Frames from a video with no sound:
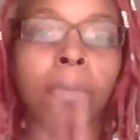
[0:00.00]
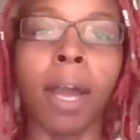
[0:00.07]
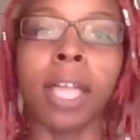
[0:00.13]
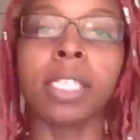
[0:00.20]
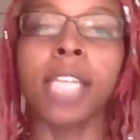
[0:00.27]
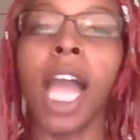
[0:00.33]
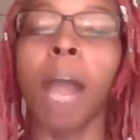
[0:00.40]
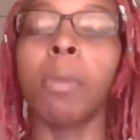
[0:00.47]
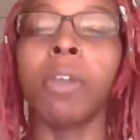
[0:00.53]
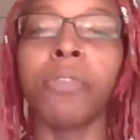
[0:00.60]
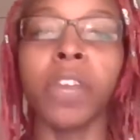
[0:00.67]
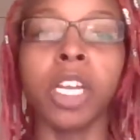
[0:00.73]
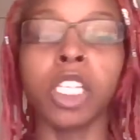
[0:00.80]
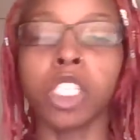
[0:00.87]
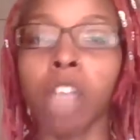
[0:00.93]
By the time we
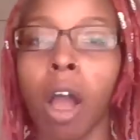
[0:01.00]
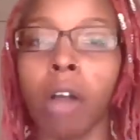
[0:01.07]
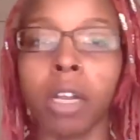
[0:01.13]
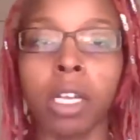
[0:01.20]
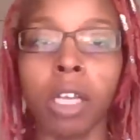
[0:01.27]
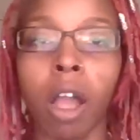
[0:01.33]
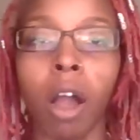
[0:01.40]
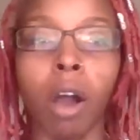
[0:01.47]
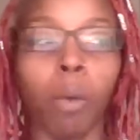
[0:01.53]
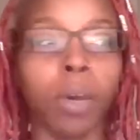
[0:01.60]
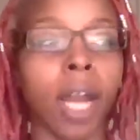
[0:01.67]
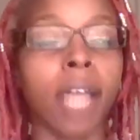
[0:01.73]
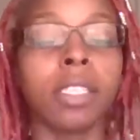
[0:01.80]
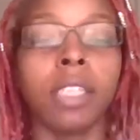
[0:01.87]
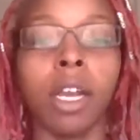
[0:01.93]
finished talking, y'all, when
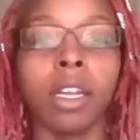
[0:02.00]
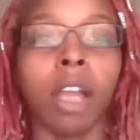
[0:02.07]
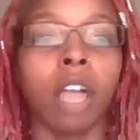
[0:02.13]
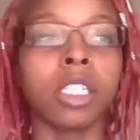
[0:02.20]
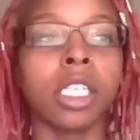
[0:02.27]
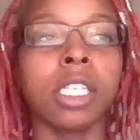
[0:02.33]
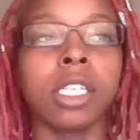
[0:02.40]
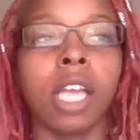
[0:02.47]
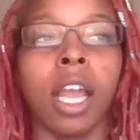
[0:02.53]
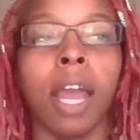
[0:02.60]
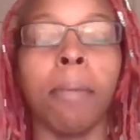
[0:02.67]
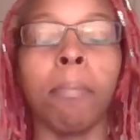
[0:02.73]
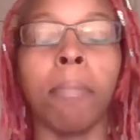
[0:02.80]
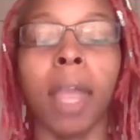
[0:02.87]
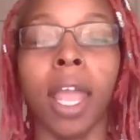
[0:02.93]
I tell y'all, she said,
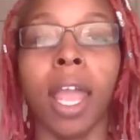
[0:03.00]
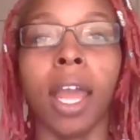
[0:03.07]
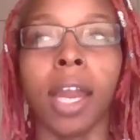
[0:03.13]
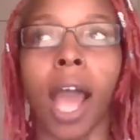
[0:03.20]
man,